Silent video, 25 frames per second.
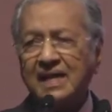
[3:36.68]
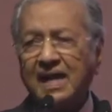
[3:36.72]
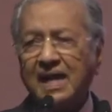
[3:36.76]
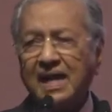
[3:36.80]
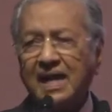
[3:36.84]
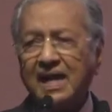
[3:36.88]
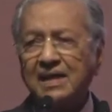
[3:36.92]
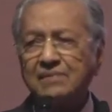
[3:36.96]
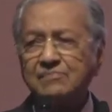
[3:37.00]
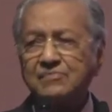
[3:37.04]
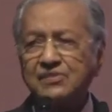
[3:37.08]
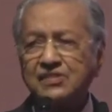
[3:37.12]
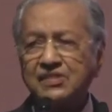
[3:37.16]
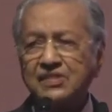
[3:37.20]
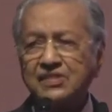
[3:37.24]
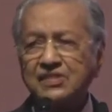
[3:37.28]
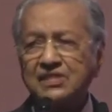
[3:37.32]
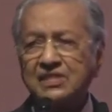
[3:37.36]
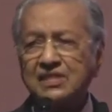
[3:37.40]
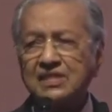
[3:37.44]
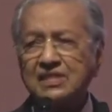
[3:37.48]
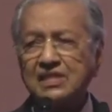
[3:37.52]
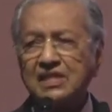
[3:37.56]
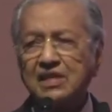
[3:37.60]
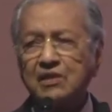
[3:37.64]
I am
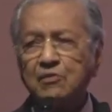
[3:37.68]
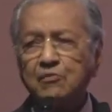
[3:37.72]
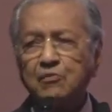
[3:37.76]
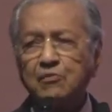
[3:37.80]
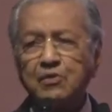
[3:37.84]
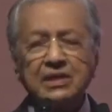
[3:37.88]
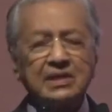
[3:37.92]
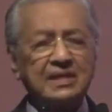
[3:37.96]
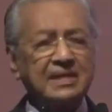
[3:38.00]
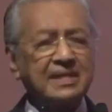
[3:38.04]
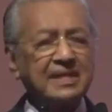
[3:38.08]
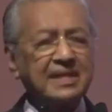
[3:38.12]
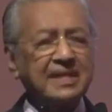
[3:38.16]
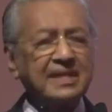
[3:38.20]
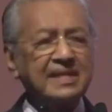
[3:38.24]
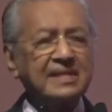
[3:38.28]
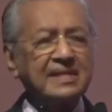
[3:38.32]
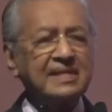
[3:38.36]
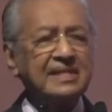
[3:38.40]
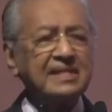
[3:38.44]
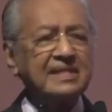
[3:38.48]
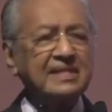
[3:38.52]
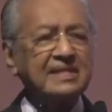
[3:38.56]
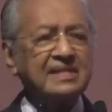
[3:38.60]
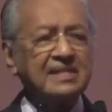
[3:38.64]
certain it will create
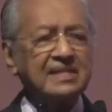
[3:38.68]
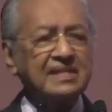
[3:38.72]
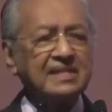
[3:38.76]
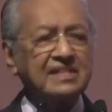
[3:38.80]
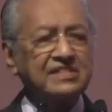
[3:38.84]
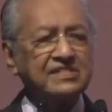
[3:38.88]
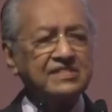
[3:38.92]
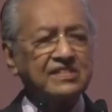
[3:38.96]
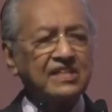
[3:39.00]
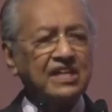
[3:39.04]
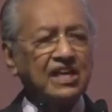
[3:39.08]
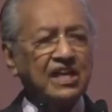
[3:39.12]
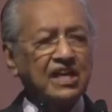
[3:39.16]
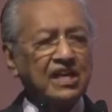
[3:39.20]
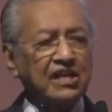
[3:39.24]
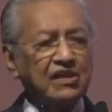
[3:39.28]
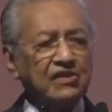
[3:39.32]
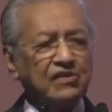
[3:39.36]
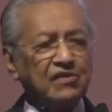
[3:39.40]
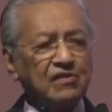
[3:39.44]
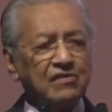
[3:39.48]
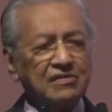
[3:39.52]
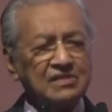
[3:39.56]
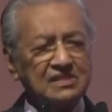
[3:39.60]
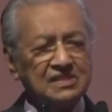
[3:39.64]
interest
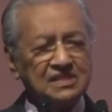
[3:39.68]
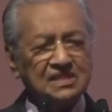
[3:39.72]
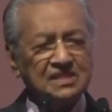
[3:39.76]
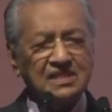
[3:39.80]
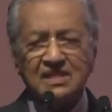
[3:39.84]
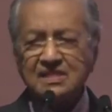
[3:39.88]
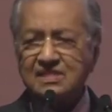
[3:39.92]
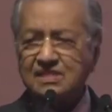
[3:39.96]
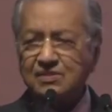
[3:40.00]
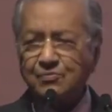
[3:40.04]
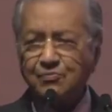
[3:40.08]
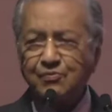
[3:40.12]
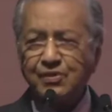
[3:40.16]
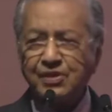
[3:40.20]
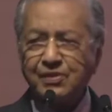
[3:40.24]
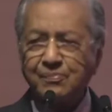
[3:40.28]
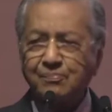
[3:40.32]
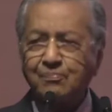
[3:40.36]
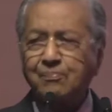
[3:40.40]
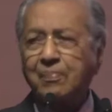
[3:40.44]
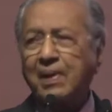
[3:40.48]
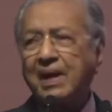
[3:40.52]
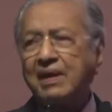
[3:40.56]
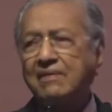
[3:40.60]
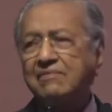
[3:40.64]
not just
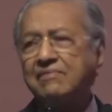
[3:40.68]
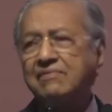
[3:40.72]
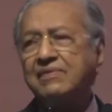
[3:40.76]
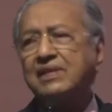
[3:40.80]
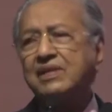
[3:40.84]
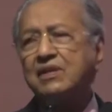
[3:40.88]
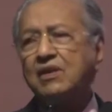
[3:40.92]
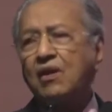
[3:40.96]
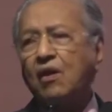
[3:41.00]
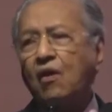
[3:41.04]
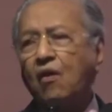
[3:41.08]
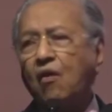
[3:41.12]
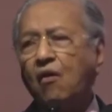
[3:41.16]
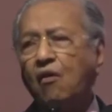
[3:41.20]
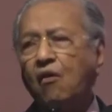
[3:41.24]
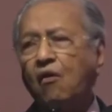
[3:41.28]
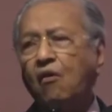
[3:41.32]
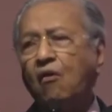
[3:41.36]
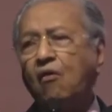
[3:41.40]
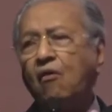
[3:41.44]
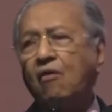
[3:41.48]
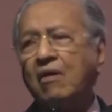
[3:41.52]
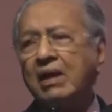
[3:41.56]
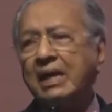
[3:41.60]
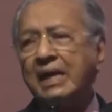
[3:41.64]
with private
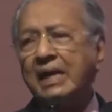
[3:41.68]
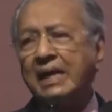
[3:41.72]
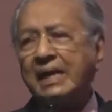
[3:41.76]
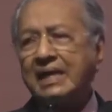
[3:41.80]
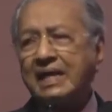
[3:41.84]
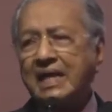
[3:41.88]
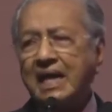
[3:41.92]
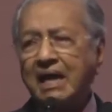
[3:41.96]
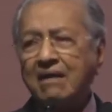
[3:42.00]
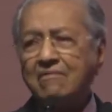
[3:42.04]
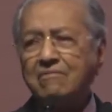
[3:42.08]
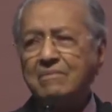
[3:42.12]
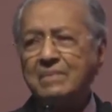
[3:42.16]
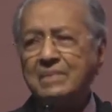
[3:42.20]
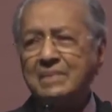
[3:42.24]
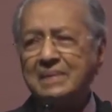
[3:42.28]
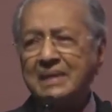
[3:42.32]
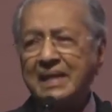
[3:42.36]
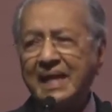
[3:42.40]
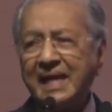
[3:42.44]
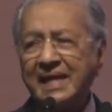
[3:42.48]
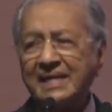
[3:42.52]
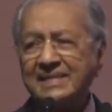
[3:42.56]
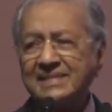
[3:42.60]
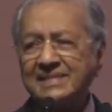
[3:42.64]
or
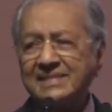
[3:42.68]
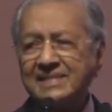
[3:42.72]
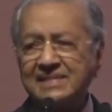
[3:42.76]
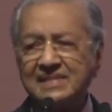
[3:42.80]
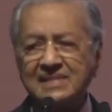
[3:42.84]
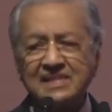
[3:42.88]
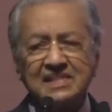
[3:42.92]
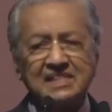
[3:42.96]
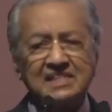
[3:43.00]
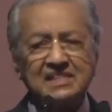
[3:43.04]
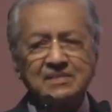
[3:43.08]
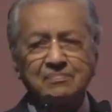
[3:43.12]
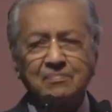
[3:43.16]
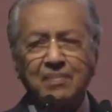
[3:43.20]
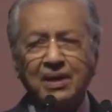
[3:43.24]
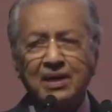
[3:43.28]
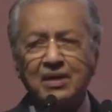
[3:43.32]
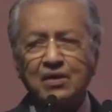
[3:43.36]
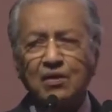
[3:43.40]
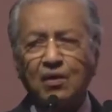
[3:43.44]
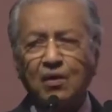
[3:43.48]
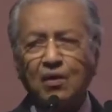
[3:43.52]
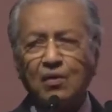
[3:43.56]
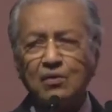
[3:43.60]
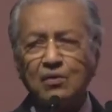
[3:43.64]
government entities,
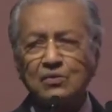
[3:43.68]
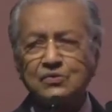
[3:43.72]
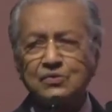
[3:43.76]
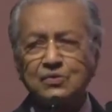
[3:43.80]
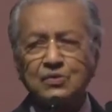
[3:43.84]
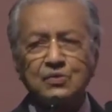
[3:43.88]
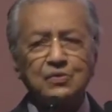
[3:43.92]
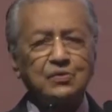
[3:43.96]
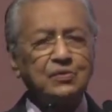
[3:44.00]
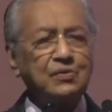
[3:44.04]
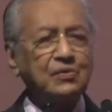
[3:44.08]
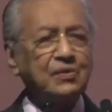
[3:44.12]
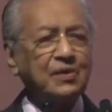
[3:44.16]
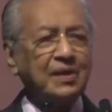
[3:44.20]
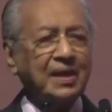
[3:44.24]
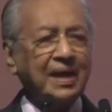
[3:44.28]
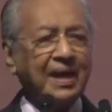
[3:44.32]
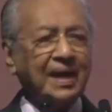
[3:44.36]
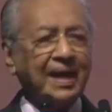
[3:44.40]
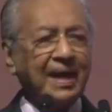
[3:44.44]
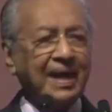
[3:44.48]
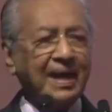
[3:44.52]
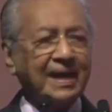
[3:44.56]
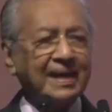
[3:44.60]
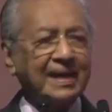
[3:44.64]
but also
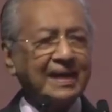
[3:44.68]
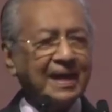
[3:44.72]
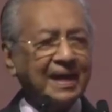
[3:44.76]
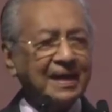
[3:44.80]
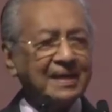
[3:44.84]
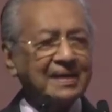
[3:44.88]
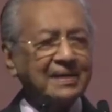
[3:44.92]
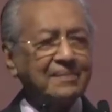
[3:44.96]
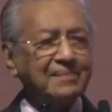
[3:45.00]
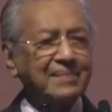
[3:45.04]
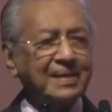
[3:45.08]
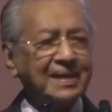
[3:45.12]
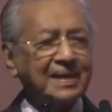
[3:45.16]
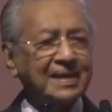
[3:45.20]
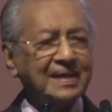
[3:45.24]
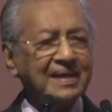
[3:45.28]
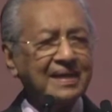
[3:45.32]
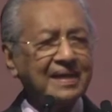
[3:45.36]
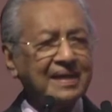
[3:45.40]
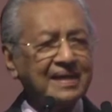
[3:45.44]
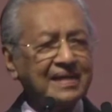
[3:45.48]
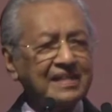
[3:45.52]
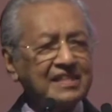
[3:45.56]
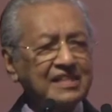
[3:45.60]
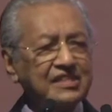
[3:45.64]
academic
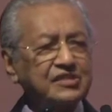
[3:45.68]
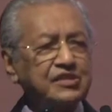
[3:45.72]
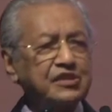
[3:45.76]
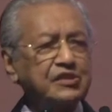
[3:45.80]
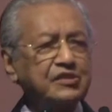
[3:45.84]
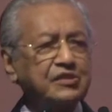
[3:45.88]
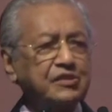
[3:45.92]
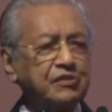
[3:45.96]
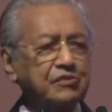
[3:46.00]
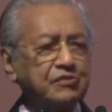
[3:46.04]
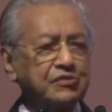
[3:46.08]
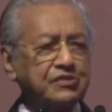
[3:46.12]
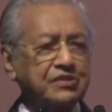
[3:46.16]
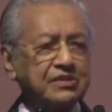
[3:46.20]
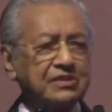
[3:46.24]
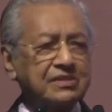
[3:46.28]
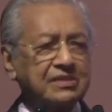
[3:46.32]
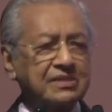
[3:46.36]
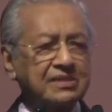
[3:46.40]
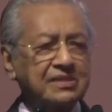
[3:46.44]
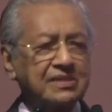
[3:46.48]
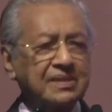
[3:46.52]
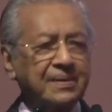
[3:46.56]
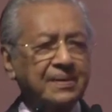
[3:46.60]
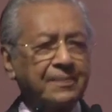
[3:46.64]

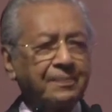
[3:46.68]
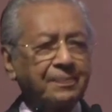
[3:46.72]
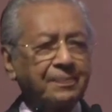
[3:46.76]
institutions.